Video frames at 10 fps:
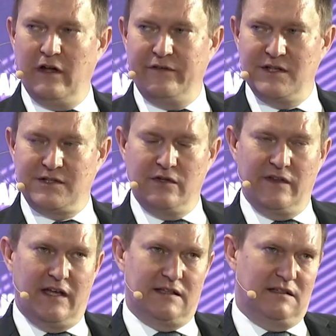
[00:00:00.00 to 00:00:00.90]
years doing
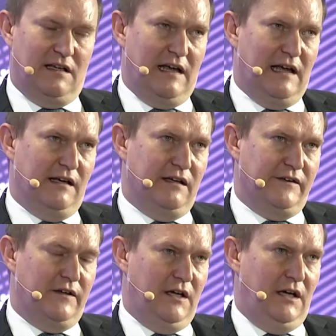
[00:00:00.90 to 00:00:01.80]
that. And
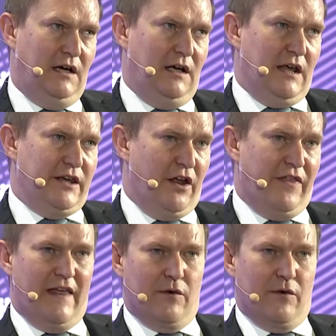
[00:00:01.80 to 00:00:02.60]
there